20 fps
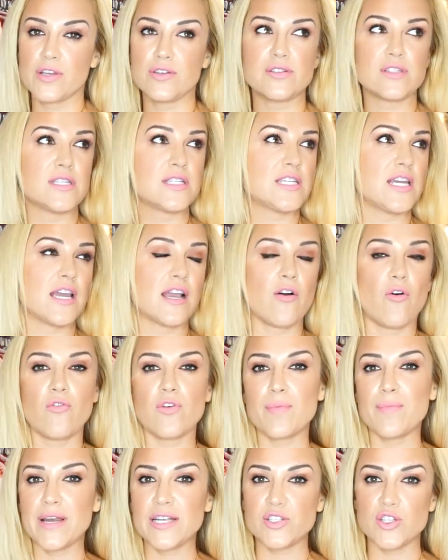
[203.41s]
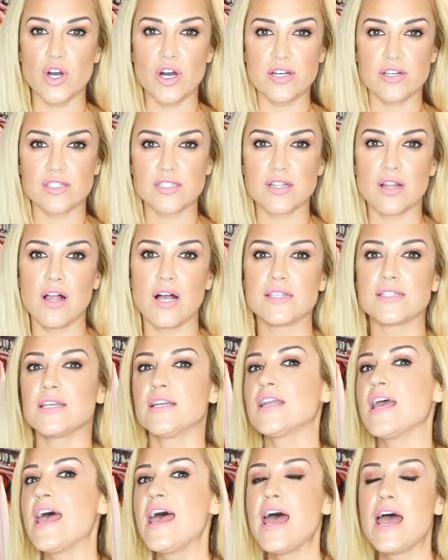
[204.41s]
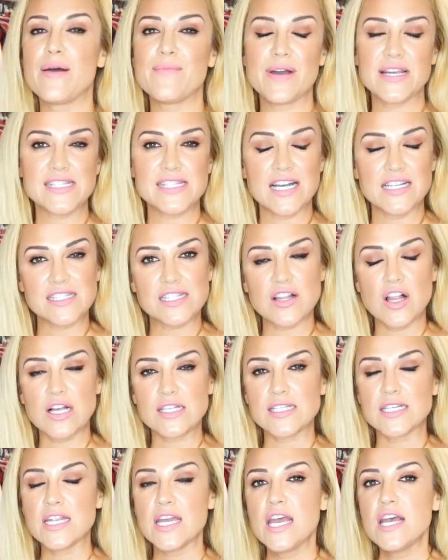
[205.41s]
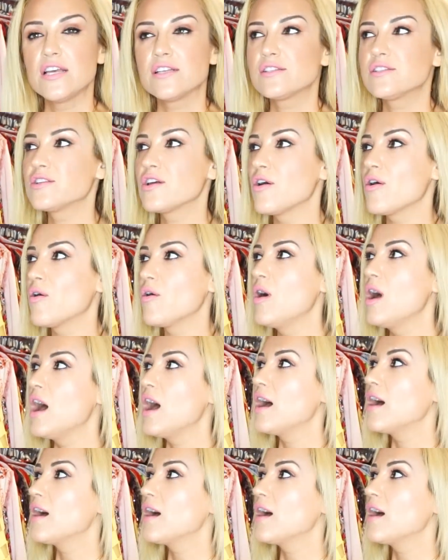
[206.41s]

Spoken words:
I used to take over my daughter's closet and my son's closet. So